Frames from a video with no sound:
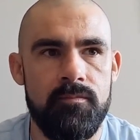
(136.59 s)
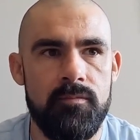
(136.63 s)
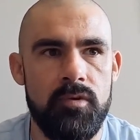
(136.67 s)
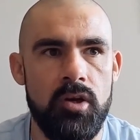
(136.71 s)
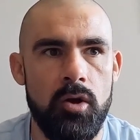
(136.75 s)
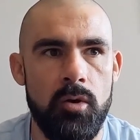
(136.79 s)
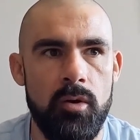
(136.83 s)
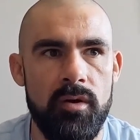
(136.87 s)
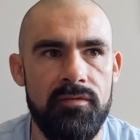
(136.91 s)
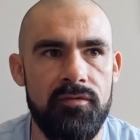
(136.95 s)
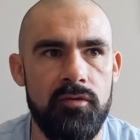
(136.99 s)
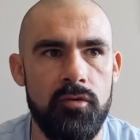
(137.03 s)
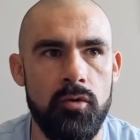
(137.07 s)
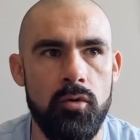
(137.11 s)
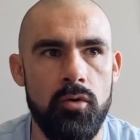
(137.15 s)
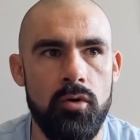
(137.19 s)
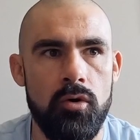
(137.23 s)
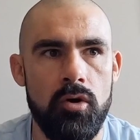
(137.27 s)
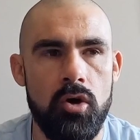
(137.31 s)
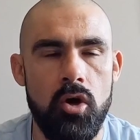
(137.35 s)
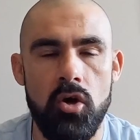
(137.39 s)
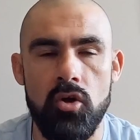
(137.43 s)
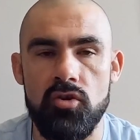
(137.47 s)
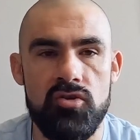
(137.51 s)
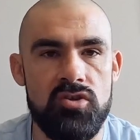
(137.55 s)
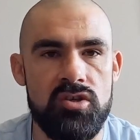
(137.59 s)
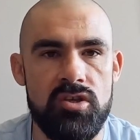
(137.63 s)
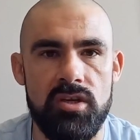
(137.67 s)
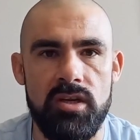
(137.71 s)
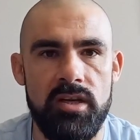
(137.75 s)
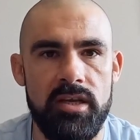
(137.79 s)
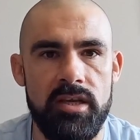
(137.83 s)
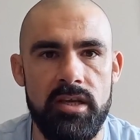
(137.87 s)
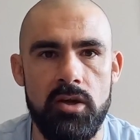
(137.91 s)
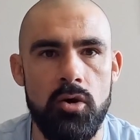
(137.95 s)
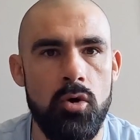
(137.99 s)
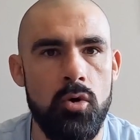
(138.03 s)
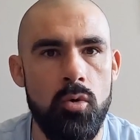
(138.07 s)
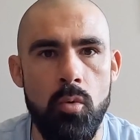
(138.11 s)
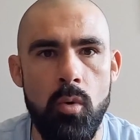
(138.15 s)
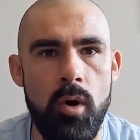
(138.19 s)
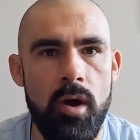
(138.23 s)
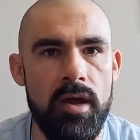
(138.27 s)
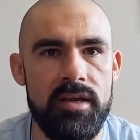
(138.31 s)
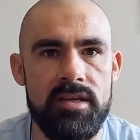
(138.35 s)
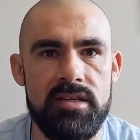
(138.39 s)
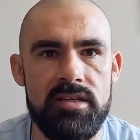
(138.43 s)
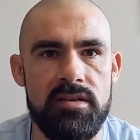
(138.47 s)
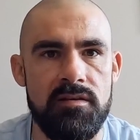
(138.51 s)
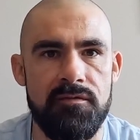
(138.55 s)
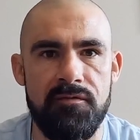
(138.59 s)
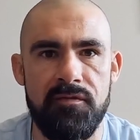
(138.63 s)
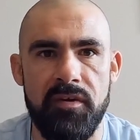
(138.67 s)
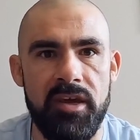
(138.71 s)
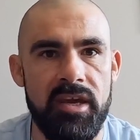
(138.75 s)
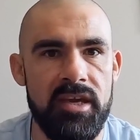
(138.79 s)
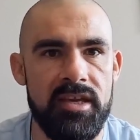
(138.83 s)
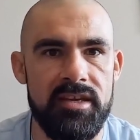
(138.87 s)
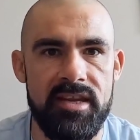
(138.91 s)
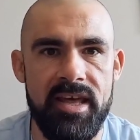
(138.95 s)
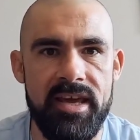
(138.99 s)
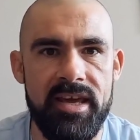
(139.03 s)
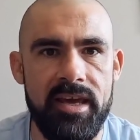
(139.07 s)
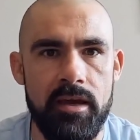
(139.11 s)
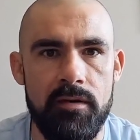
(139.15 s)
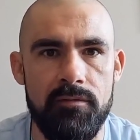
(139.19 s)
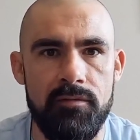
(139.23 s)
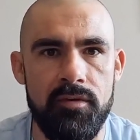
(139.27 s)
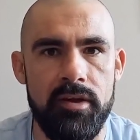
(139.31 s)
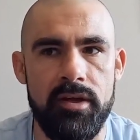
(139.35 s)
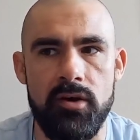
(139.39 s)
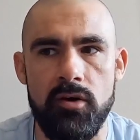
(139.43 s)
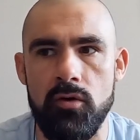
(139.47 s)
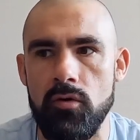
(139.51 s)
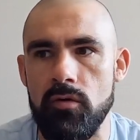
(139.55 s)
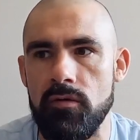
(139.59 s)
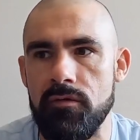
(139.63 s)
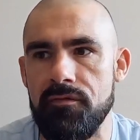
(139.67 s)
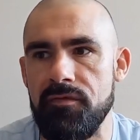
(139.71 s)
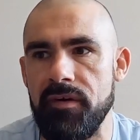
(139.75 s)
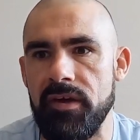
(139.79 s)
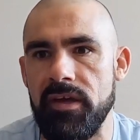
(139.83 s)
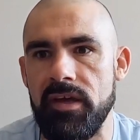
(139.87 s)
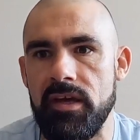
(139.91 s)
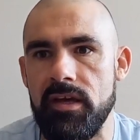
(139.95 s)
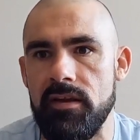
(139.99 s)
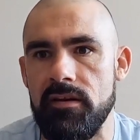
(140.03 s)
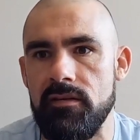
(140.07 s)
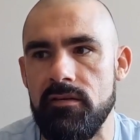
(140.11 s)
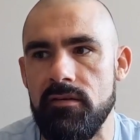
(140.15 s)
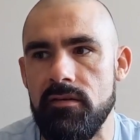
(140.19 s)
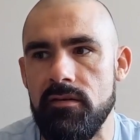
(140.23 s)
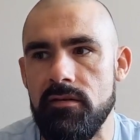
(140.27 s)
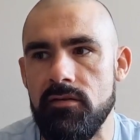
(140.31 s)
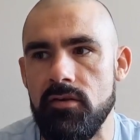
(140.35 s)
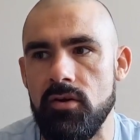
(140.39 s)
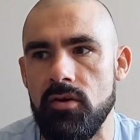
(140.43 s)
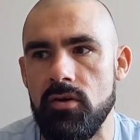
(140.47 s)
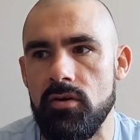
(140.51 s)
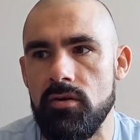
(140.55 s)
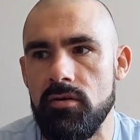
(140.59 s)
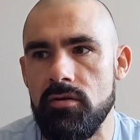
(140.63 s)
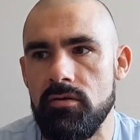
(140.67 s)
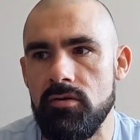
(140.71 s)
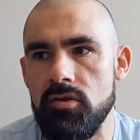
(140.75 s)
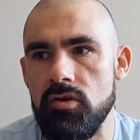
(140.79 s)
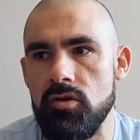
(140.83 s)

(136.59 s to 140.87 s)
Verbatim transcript: you know, if you're constantly always thinking negatively or thinking that